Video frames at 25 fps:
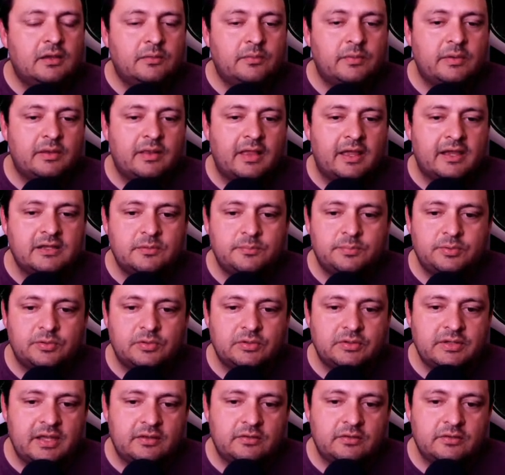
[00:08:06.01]
We like to
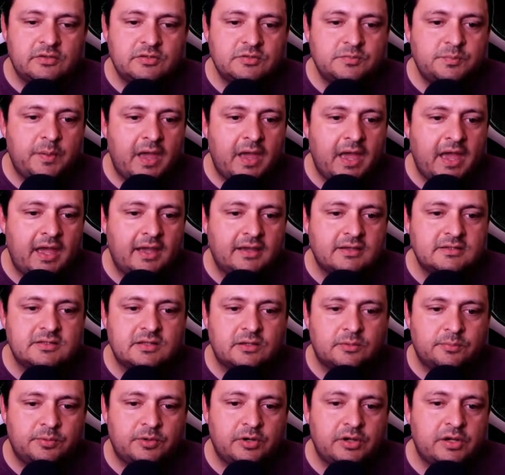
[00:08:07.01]
pull down those packs.
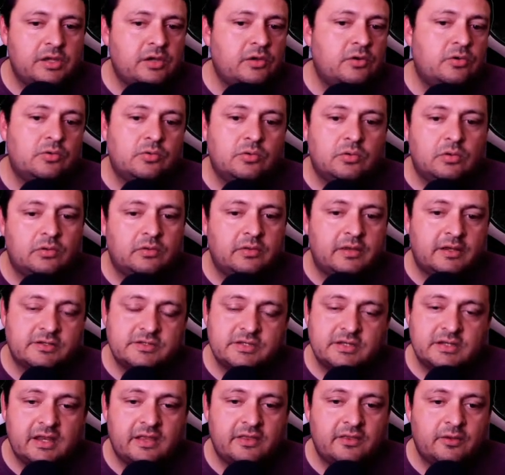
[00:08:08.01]
They're pretty cool.
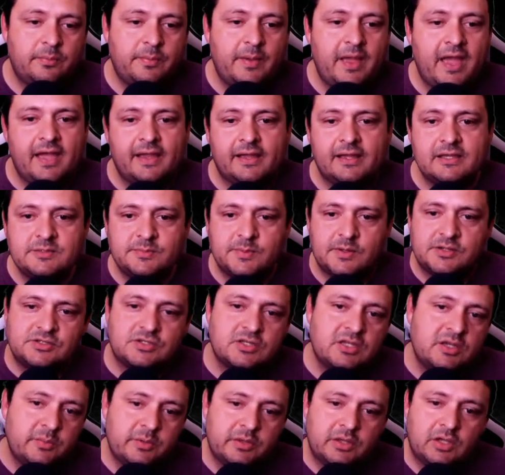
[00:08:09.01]
There's another pack,
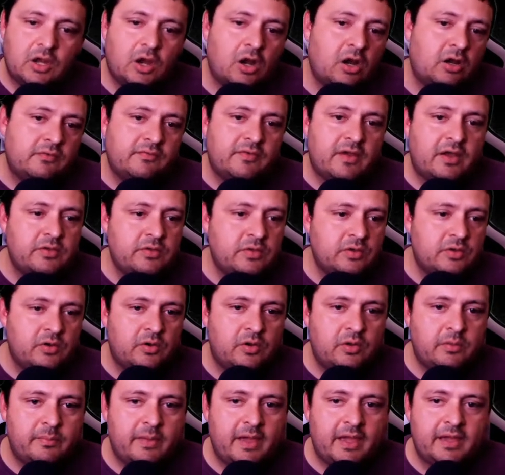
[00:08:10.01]
especially with card value
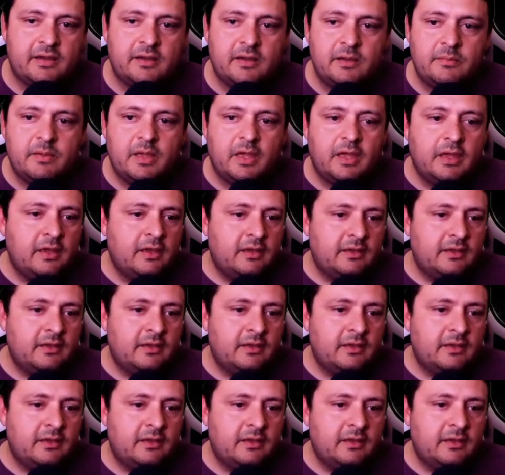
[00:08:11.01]
going back up.